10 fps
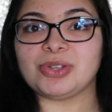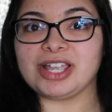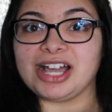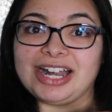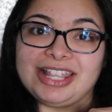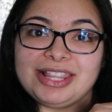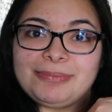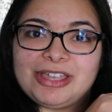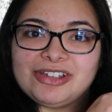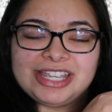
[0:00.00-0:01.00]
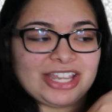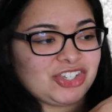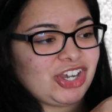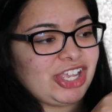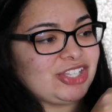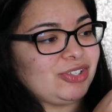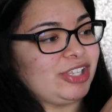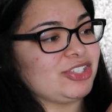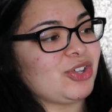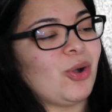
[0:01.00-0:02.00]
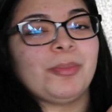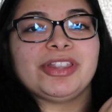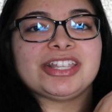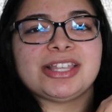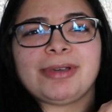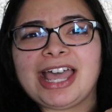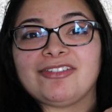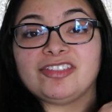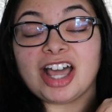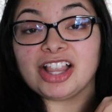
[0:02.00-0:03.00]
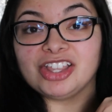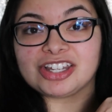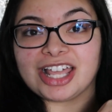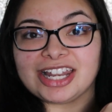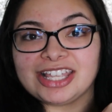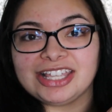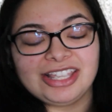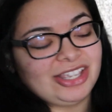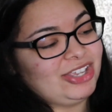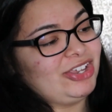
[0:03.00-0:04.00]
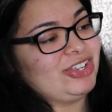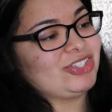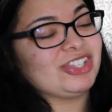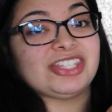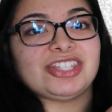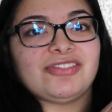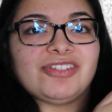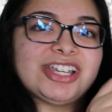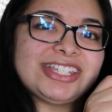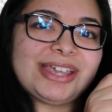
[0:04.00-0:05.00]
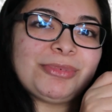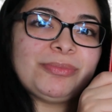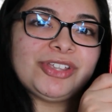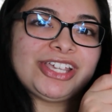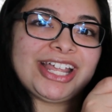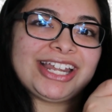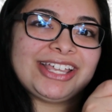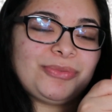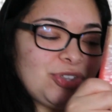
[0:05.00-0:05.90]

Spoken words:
So I got it in the mail yesterday, so let's open this up. I have not looked at it, so this is the first time I'm looking at it